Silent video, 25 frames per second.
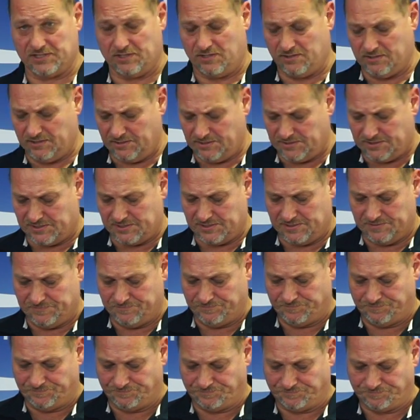sockets.
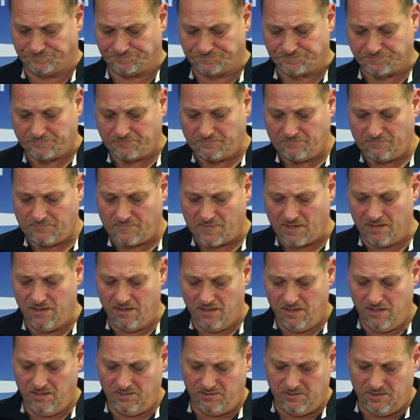
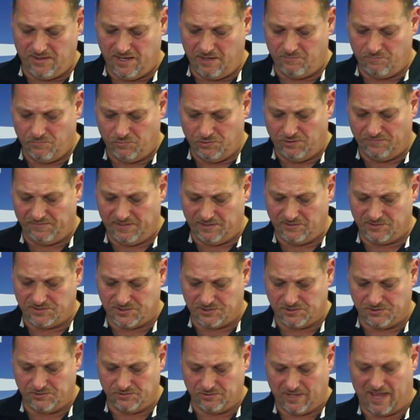You then move
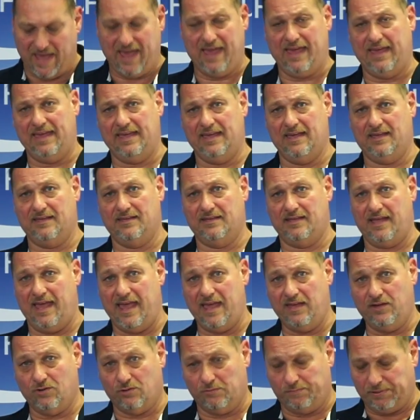into a
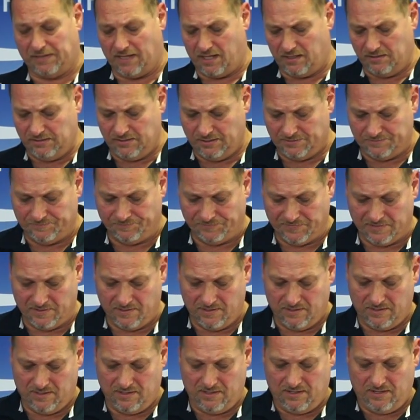Engel plug.
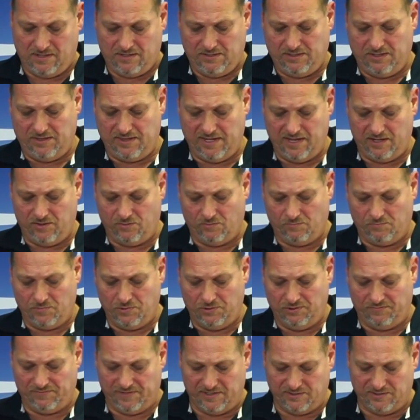You then move